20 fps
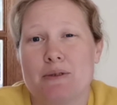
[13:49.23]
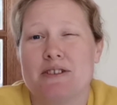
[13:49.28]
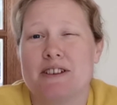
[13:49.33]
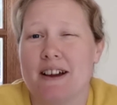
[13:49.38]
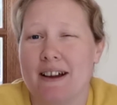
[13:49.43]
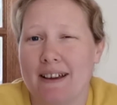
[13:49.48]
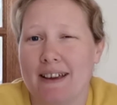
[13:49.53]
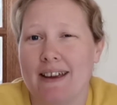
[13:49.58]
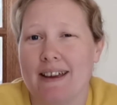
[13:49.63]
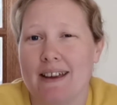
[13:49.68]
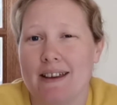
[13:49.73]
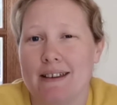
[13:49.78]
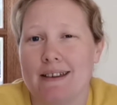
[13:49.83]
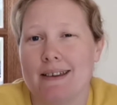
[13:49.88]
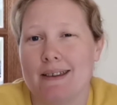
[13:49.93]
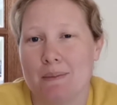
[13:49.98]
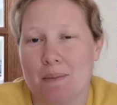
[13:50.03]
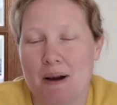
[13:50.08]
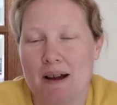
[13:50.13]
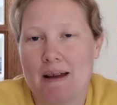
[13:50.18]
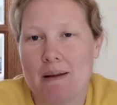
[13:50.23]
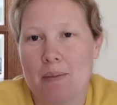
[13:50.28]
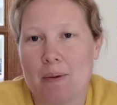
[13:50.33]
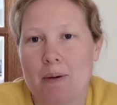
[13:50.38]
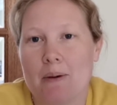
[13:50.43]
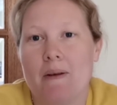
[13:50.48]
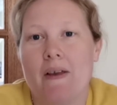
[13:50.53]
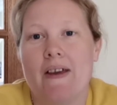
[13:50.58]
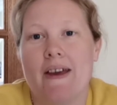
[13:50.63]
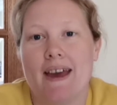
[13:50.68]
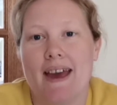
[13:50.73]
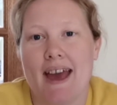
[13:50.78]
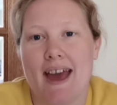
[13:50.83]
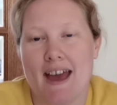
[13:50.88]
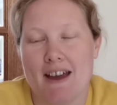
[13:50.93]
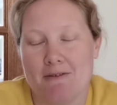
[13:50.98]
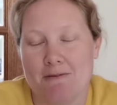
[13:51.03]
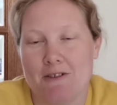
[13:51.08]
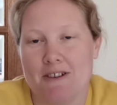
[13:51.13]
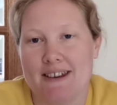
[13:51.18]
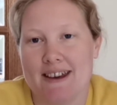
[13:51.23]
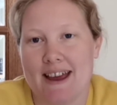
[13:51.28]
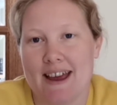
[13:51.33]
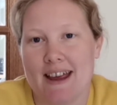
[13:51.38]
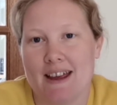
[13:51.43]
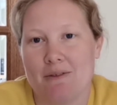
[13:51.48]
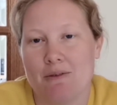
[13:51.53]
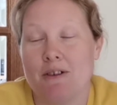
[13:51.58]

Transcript: tucking into the Bible every day.